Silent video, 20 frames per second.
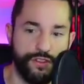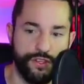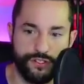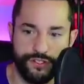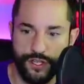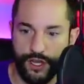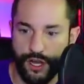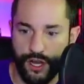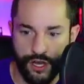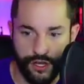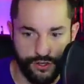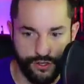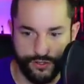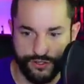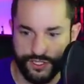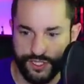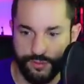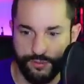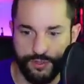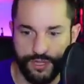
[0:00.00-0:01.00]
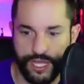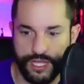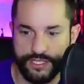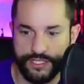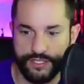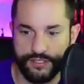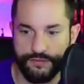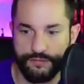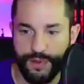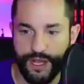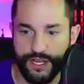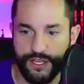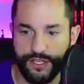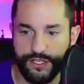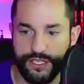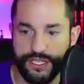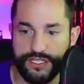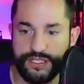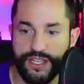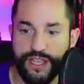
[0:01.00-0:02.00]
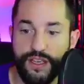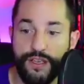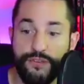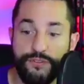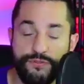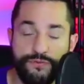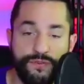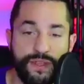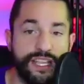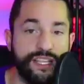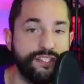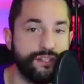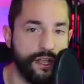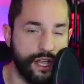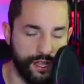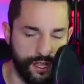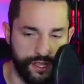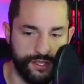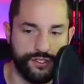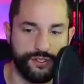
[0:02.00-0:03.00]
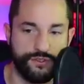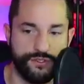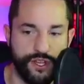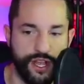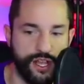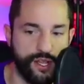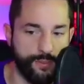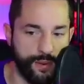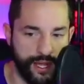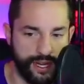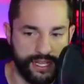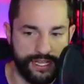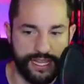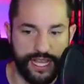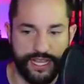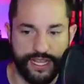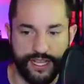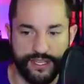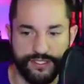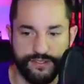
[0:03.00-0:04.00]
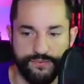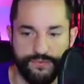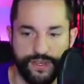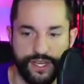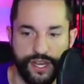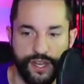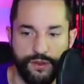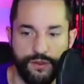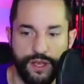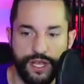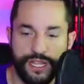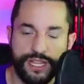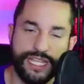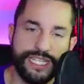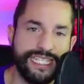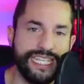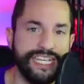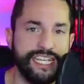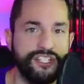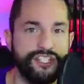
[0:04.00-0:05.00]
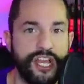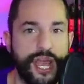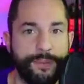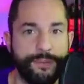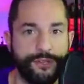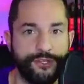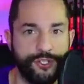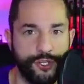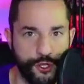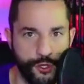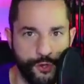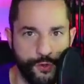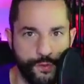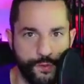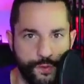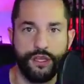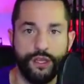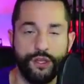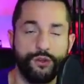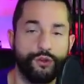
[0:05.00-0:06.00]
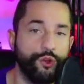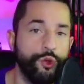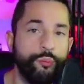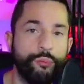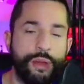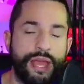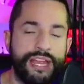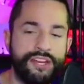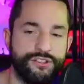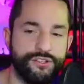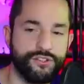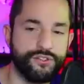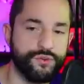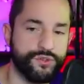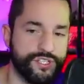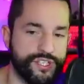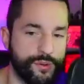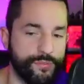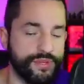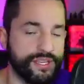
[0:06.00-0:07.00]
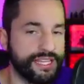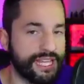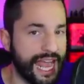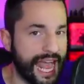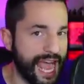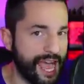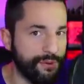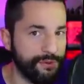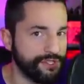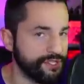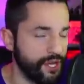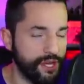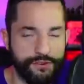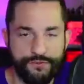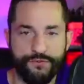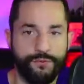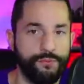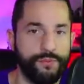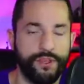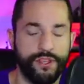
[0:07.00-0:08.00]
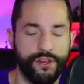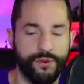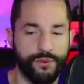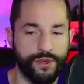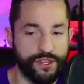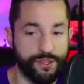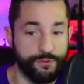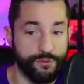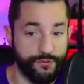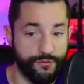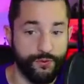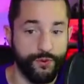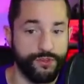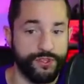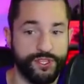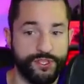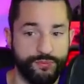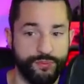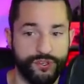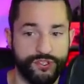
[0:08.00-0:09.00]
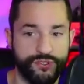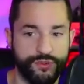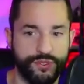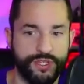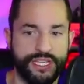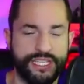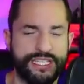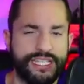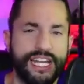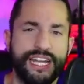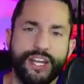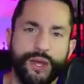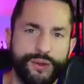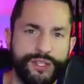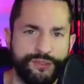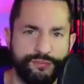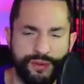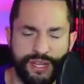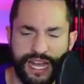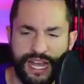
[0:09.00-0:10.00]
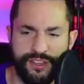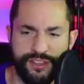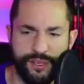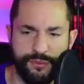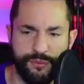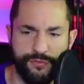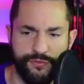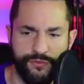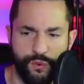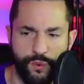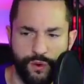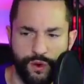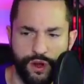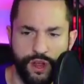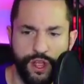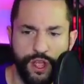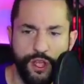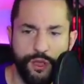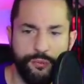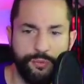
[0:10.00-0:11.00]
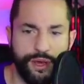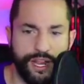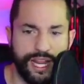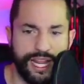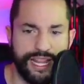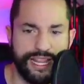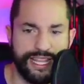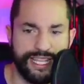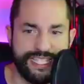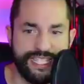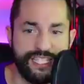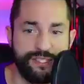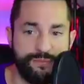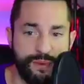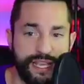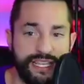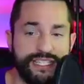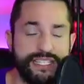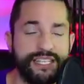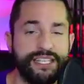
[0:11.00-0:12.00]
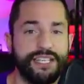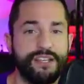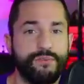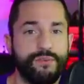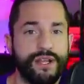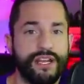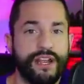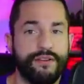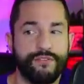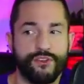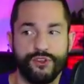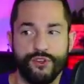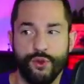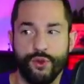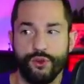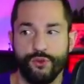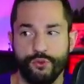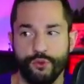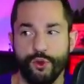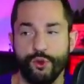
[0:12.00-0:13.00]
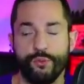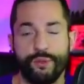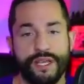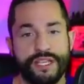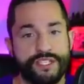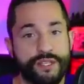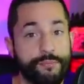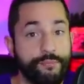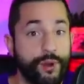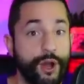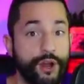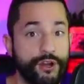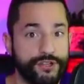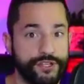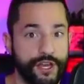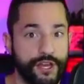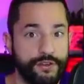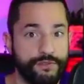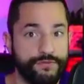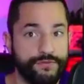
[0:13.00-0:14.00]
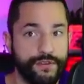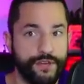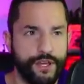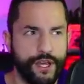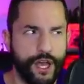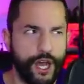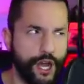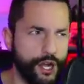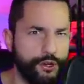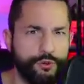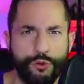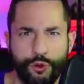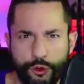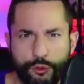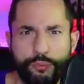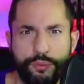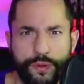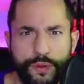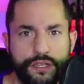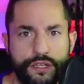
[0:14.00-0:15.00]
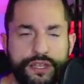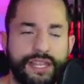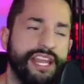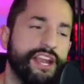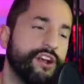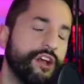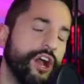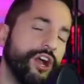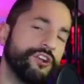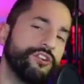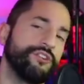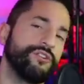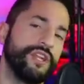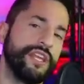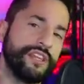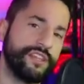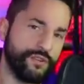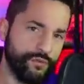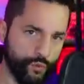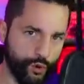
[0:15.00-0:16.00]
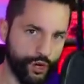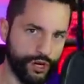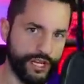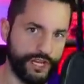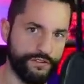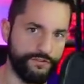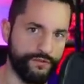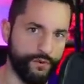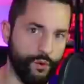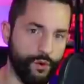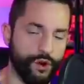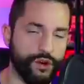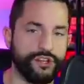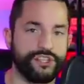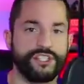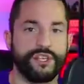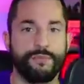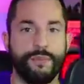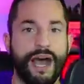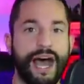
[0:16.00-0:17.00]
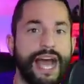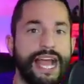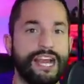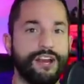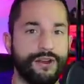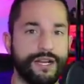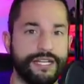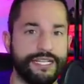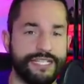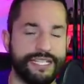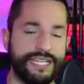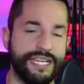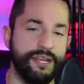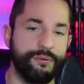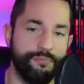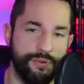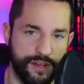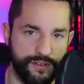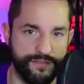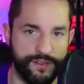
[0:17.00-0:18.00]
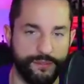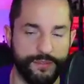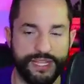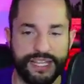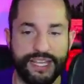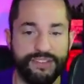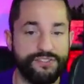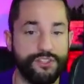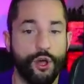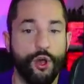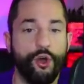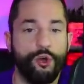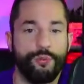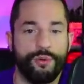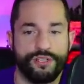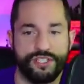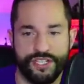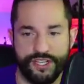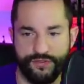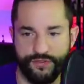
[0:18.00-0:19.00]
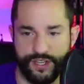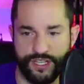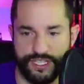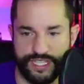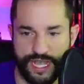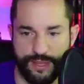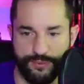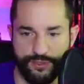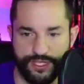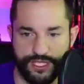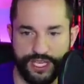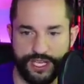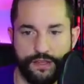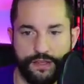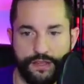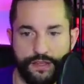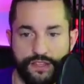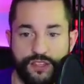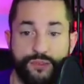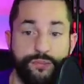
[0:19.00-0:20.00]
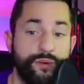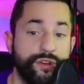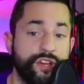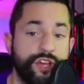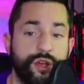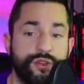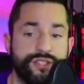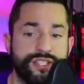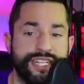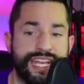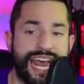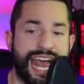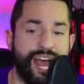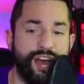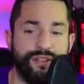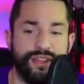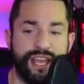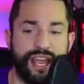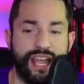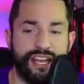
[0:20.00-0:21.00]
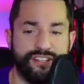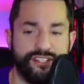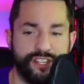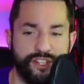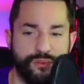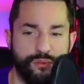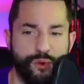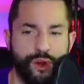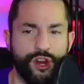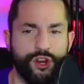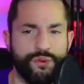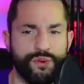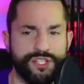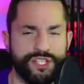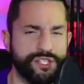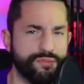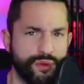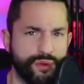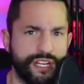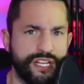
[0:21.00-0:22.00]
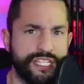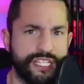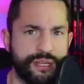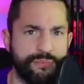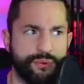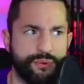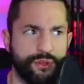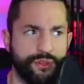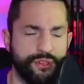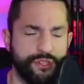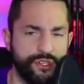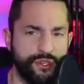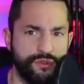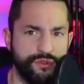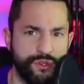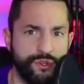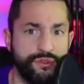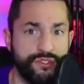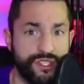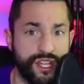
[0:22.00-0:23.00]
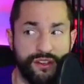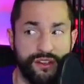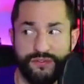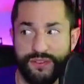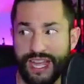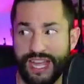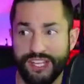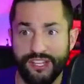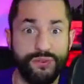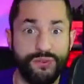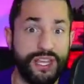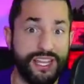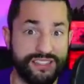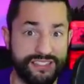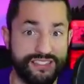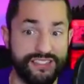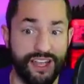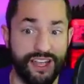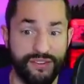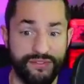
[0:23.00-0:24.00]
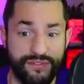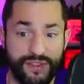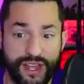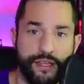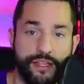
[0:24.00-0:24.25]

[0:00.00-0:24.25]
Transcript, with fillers: There's all those subclasses. My goodness. Feats I'll also talk about in that custom video. Let's get to chapter two. Group patrons were something that I was unfamiliar with before this book's release. And I know it's been out there before, but this is basically whenever your group is a part of a group. They are underneath and working for some higher entity above them. And it gives a whole bunch of different examples here. The book goes into how they actually work, which is pretty simple. You do stuff and you get stuff.